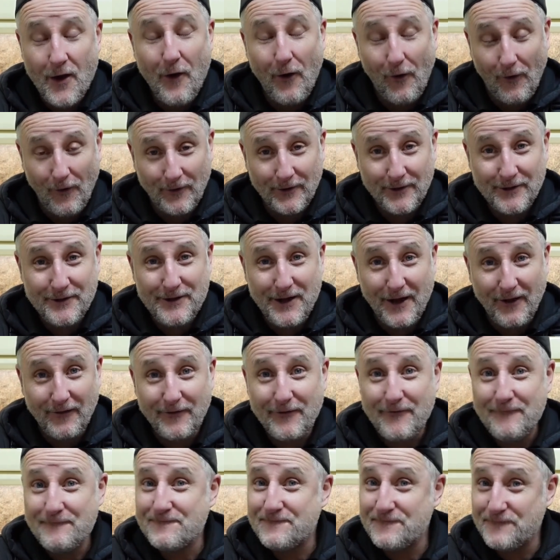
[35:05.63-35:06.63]
on
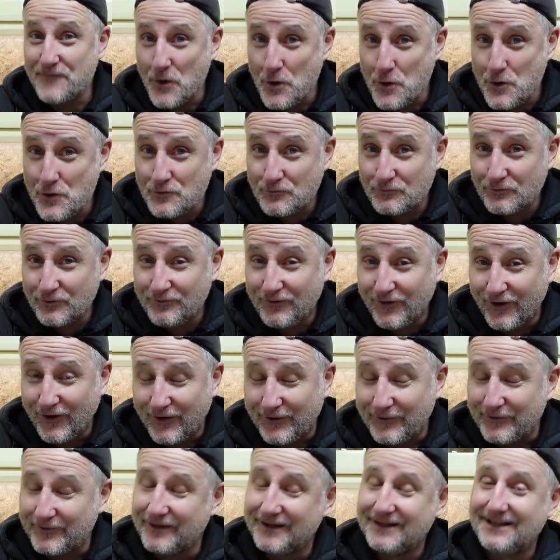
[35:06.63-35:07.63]
another food
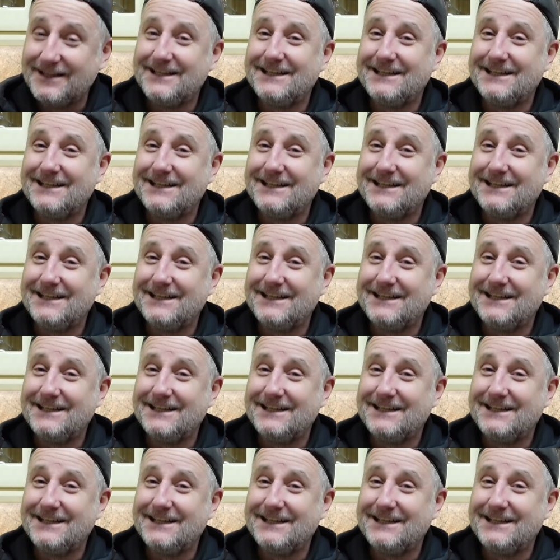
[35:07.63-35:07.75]
review.